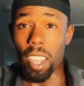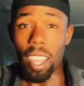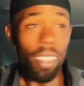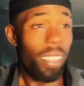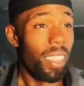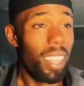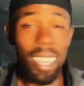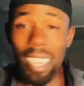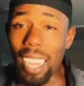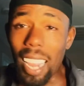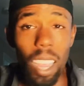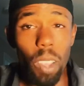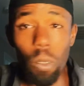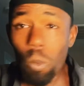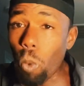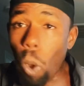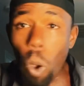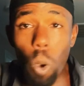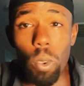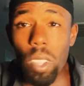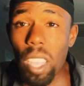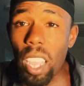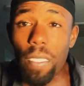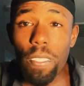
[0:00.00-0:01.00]
then it
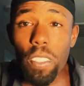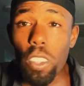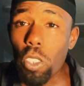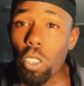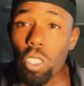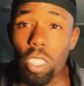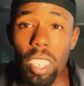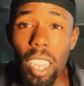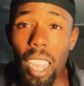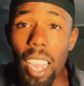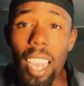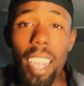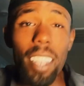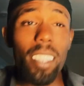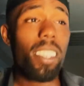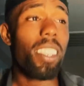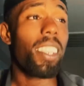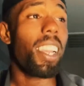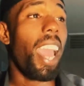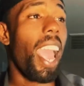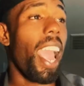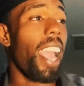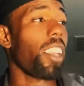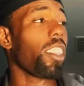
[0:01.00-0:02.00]
won't give you shit. It's
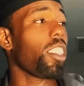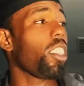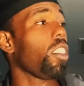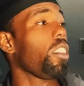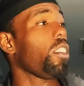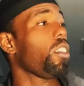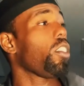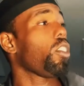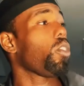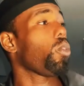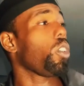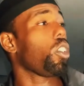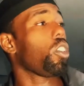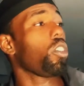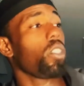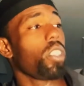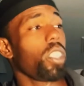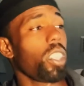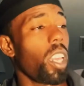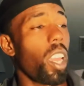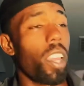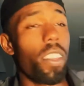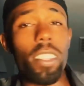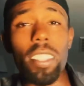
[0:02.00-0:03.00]
going to actually switch you to
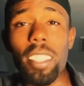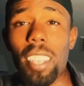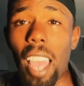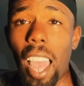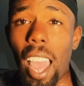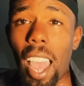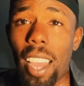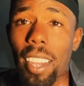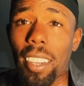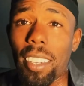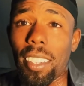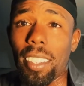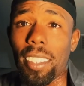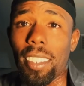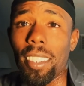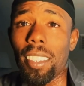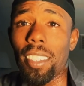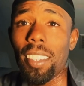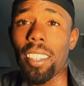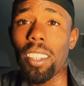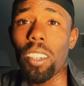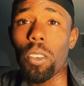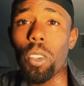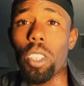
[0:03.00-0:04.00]
the other side.
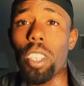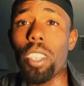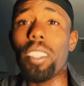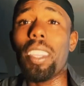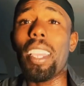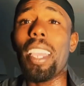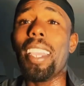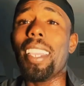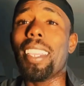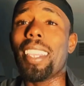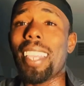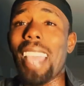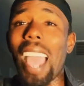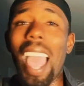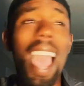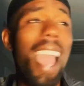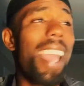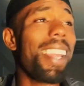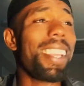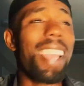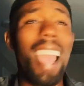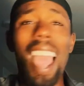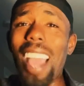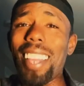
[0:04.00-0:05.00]
What do you think?
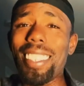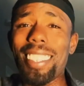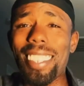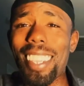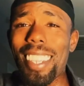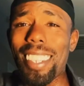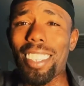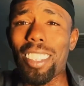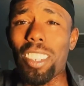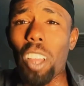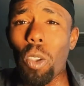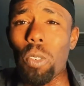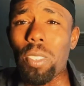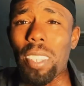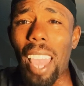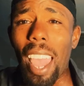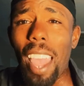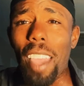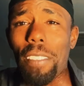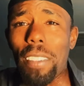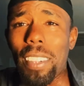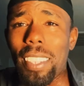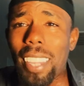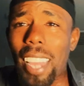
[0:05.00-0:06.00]
God sees, knows
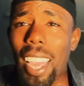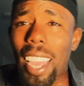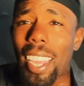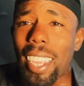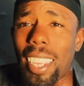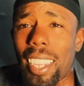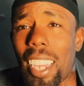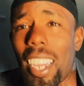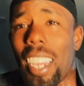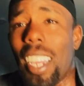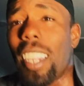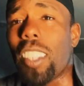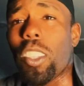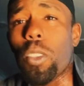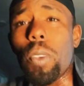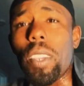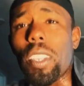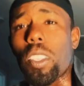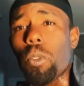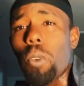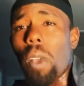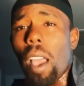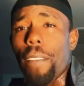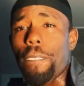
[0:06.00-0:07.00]
everything. It's the
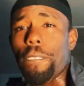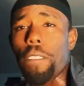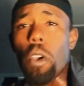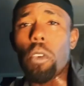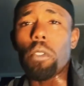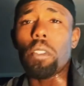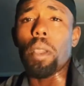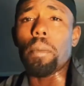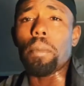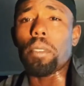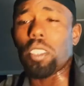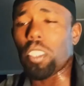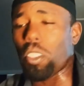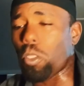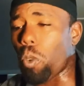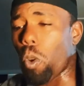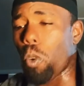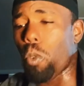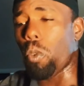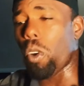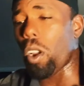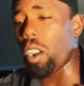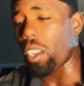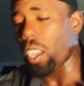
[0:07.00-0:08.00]
reason why phone numbers just won't
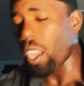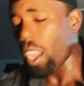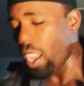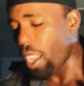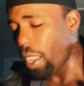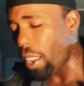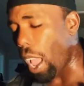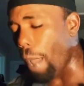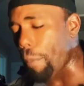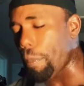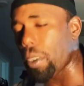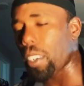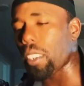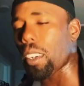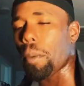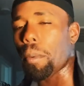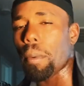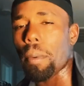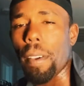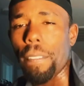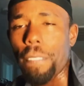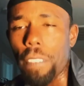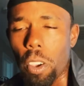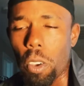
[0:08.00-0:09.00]
work. I put a number
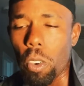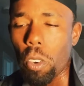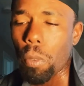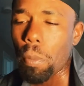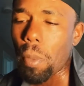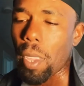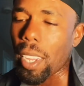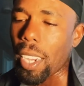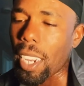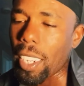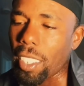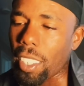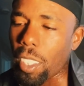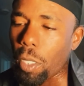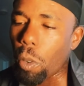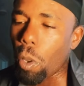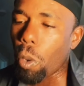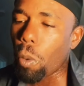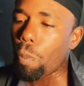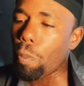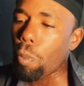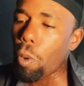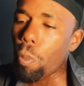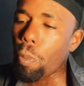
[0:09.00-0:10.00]
in my phone, man, that shit
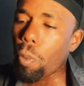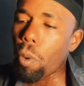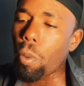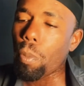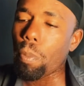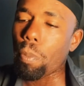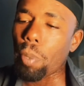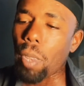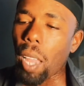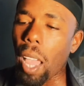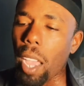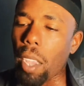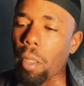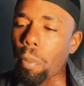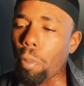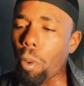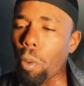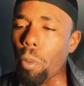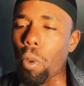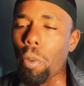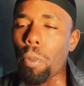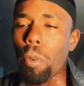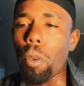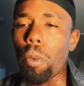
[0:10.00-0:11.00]
won't boop, boop, block, boop,
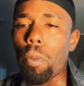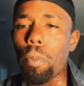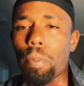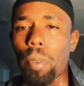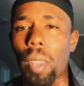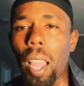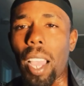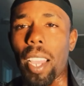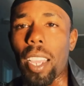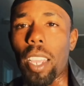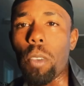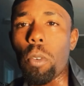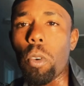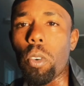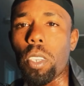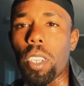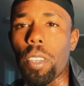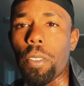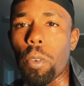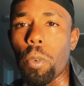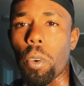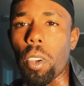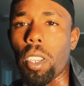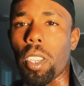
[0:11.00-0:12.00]
boop, boop, block. It won't
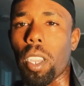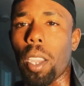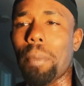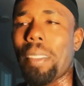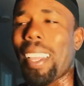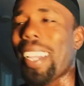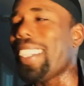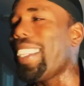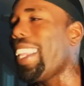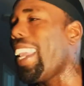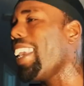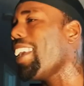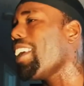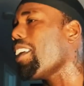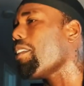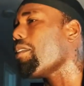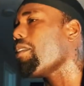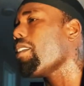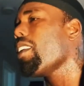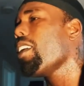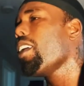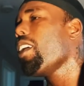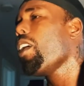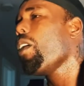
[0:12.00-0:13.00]
even work. I'm like, damn.
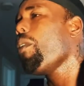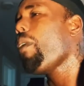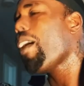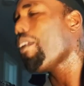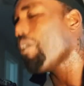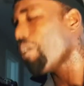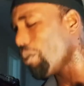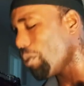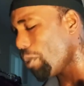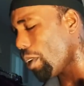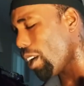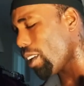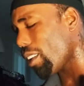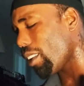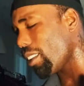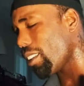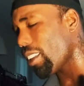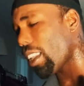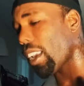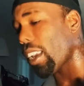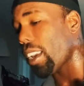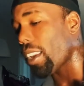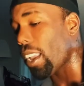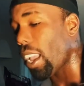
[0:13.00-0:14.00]
Why would it work?
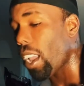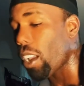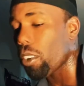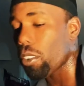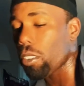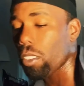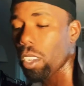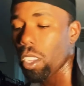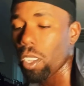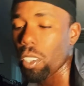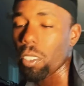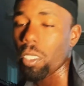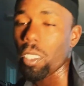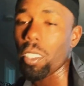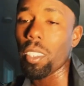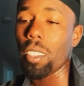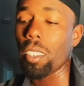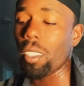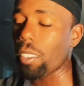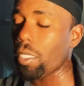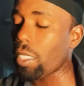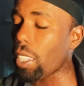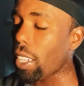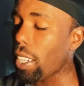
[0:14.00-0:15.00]
You're like, I don't know. You know what
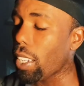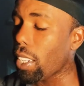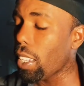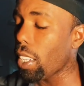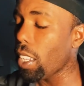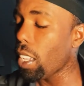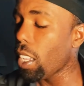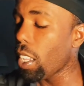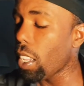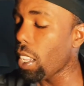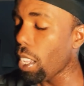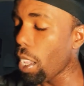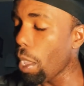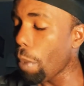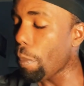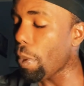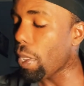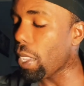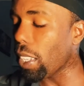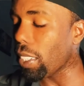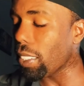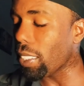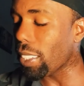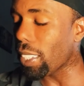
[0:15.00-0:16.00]
I'm saying?
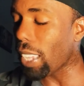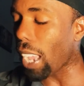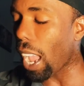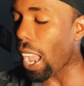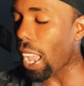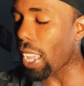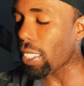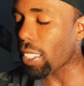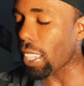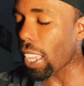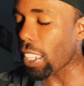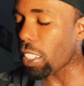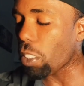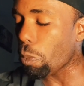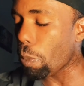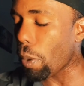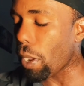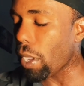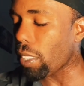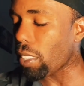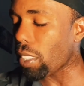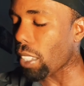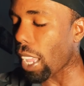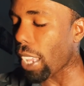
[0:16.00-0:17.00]
Because God's like,
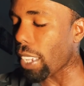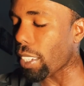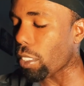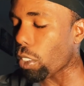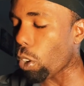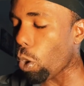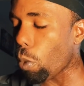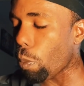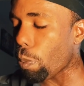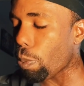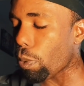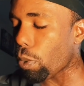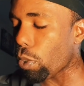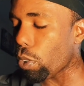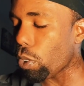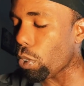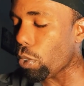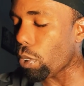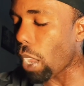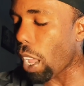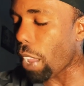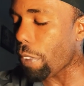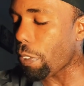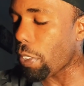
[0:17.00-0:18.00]
Spirit's like, nope, you're
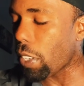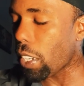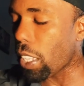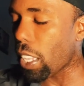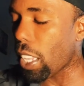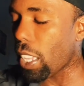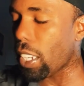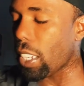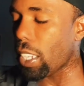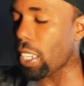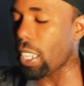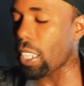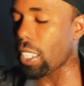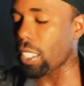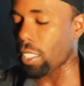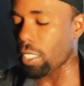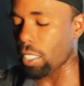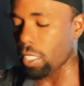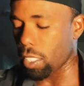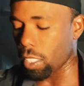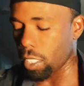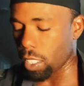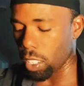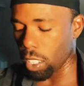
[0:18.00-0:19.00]
not finna get in this.
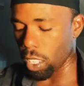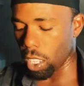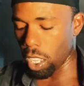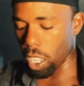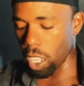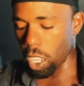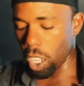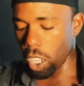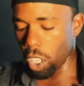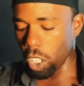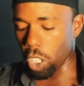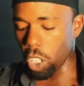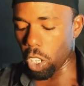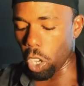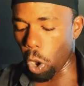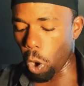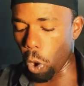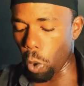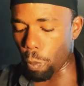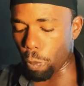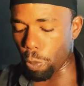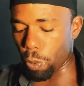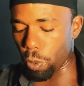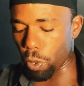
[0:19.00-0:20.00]

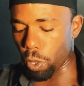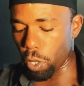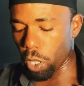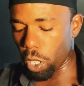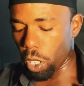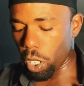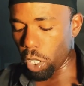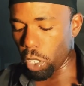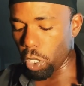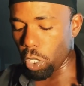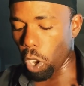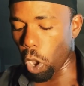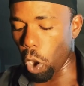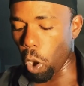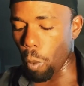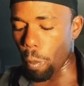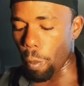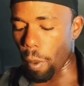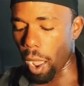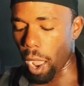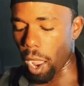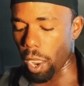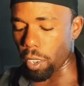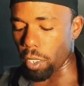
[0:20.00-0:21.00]
Nope, nope,
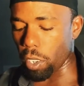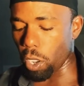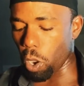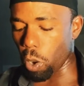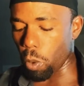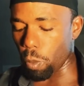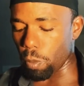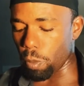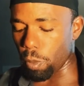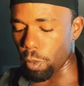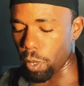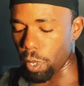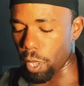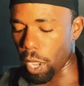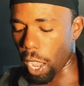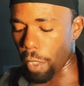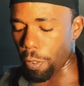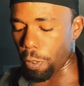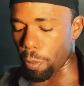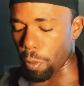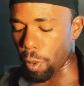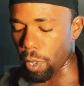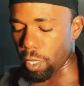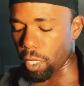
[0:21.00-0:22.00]
nope, not for
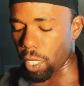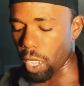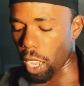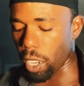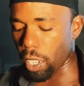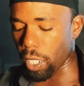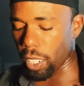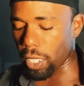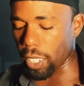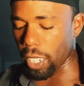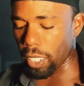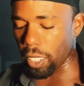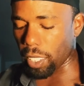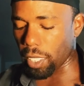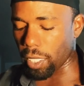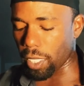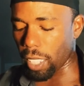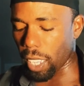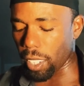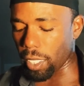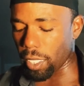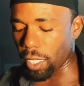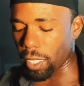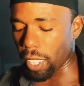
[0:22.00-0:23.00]
my child. And
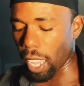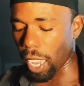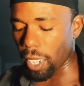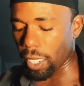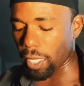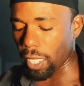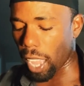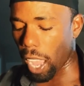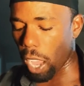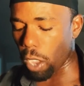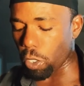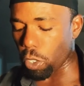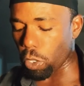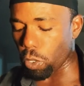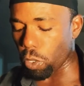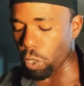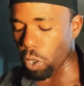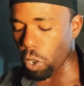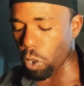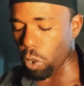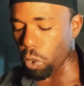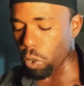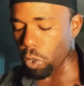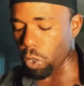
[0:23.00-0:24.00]
that's how you
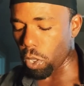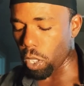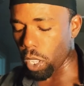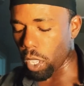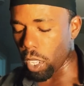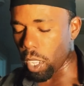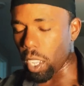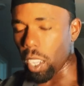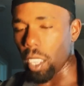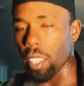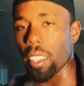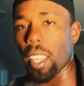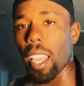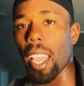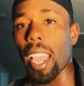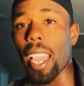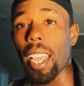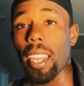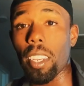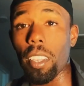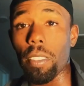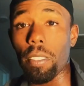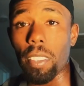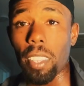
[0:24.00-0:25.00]
know the
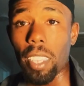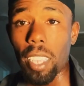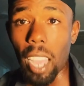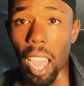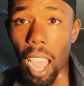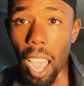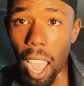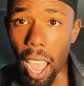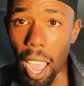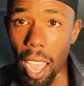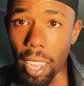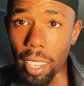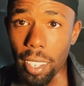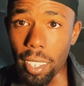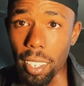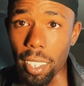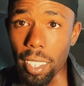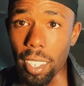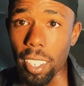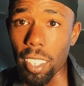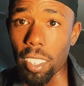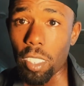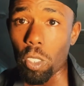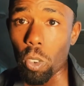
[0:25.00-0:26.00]
hand of God
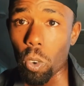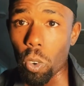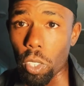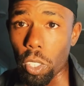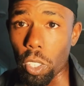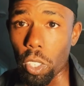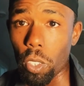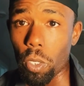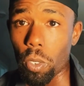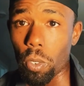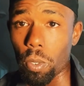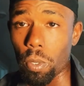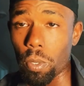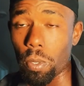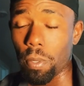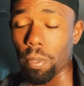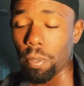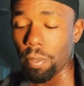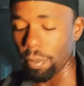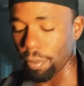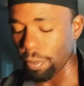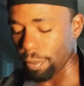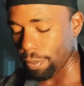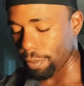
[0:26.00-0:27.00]
is on
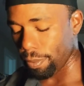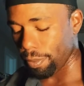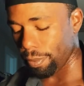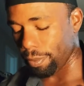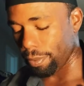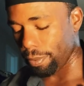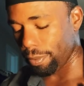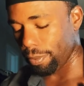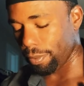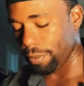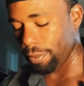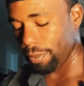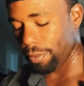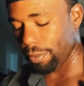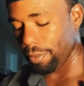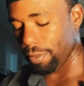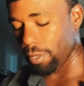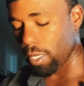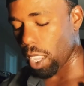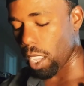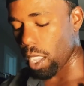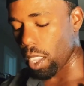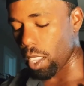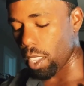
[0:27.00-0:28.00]

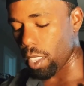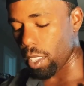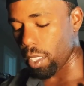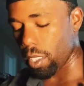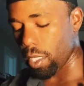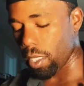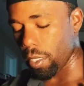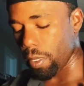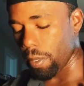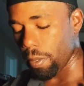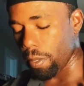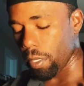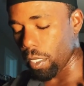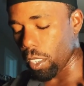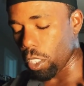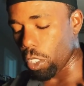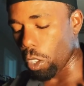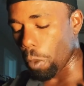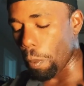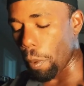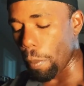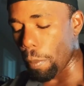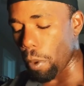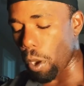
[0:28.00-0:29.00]
you. So
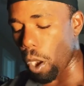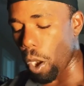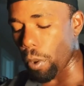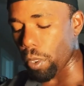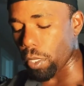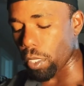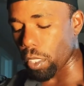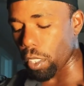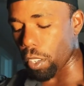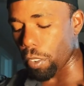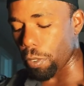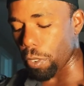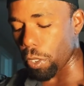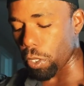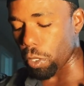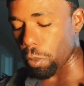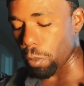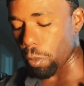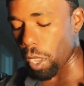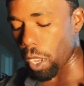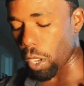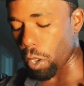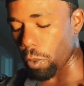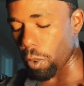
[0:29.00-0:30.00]
people are always gonna feel some
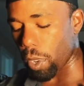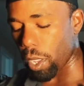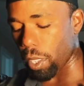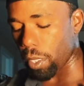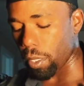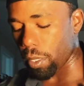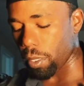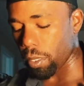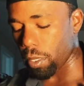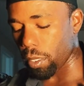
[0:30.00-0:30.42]
kind of way.